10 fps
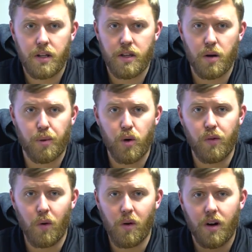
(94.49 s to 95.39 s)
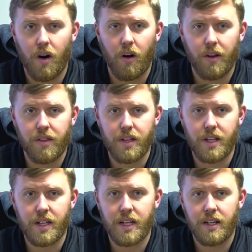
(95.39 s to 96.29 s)
the approval on
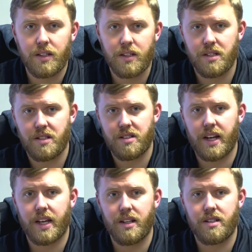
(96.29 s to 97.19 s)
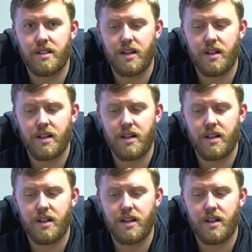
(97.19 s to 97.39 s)
the second